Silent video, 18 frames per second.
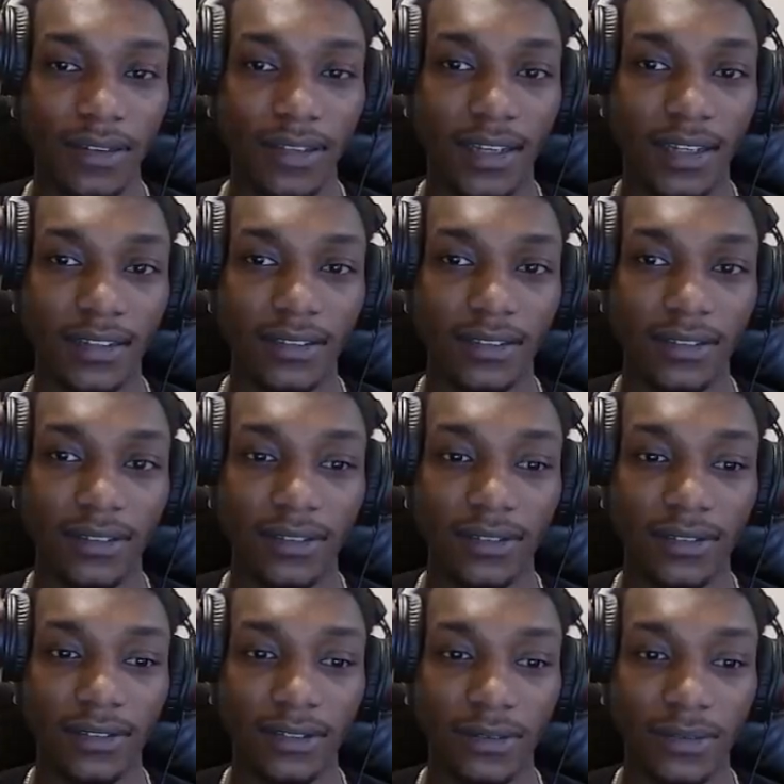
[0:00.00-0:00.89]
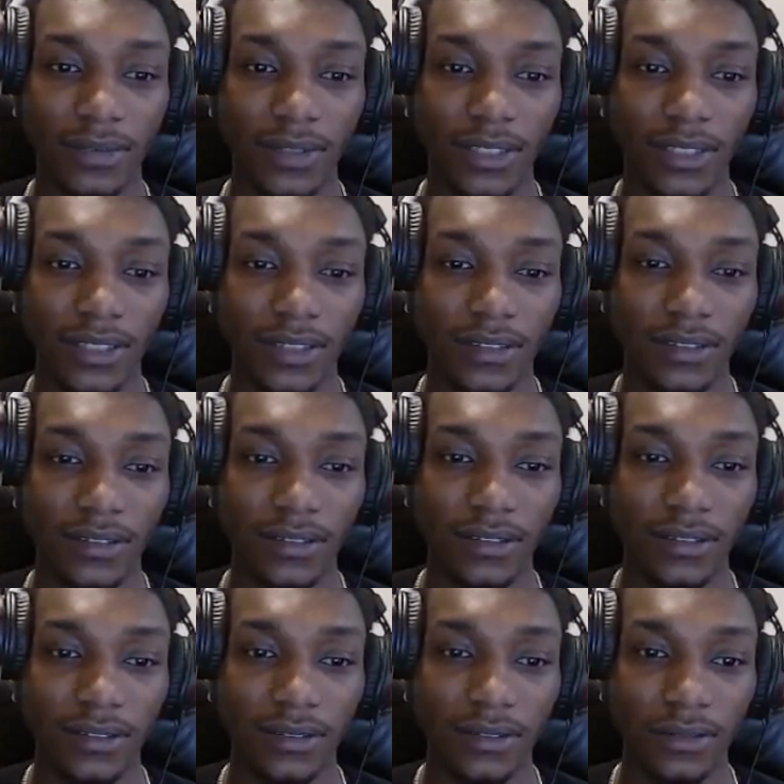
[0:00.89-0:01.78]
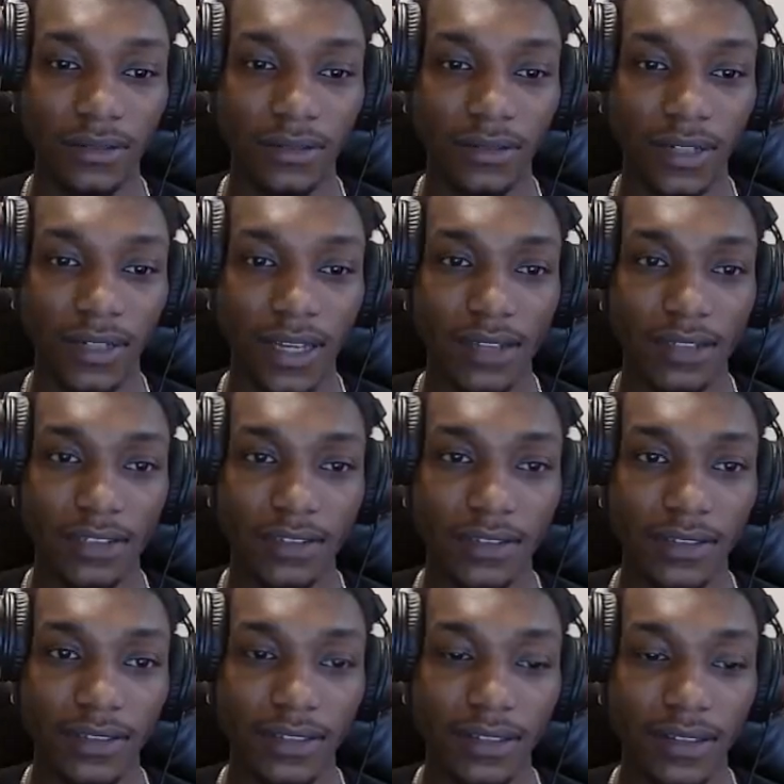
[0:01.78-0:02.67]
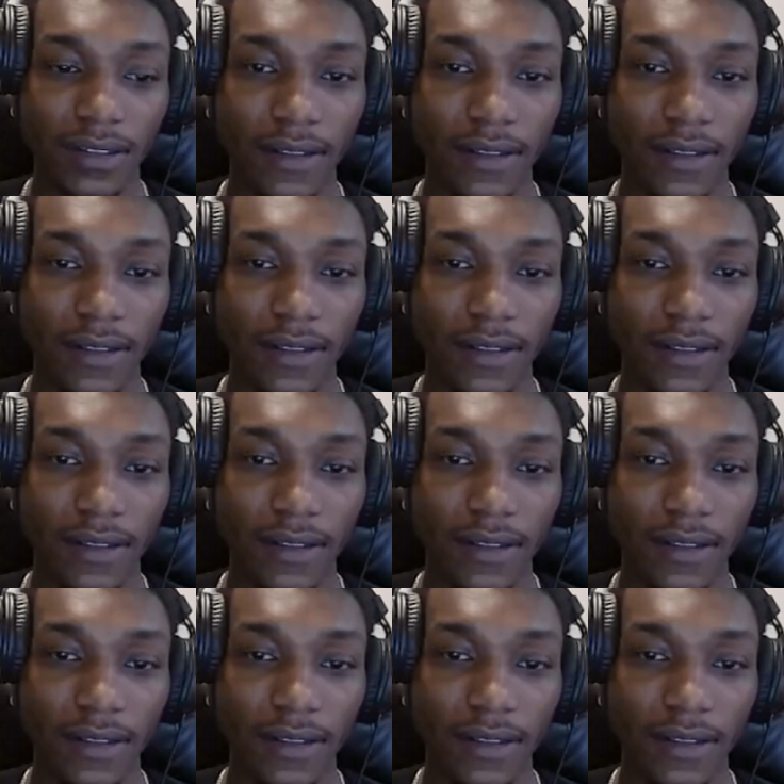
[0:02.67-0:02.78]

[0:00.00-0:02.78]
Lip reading: That is also pretty good too, actually.